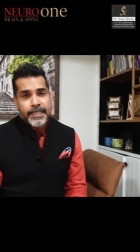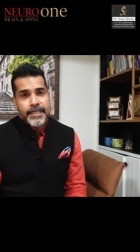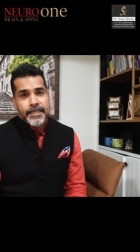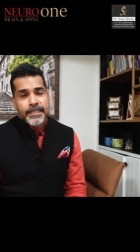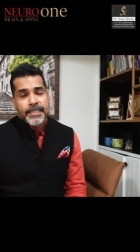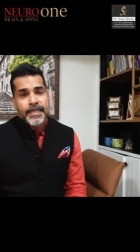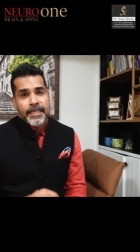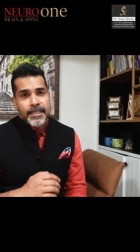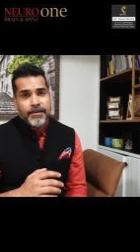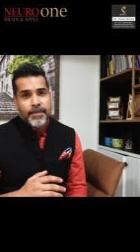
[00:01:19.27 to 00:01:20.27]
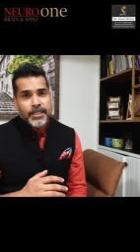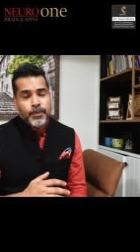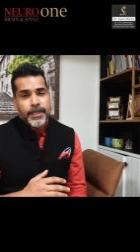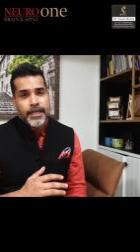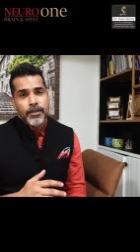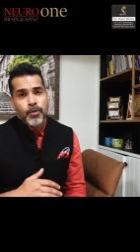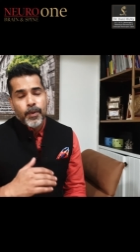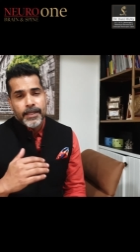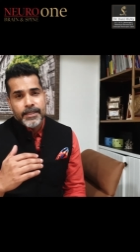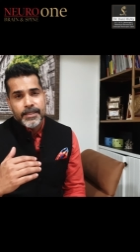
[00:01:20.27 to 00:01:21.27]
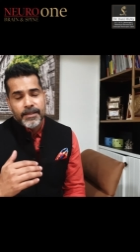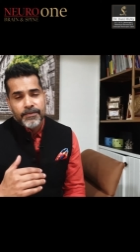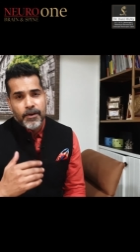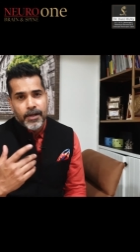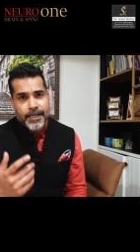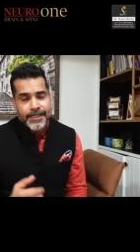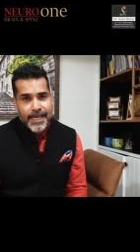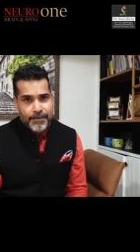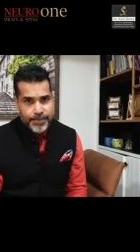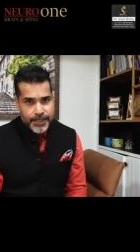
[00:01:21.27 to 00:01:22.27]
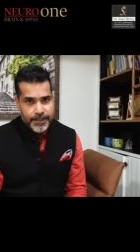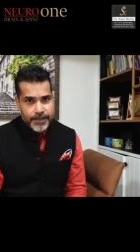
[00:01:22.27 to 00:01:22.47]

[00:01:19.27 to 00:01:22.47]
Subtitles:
there is nothing much we can do once the fall has happened.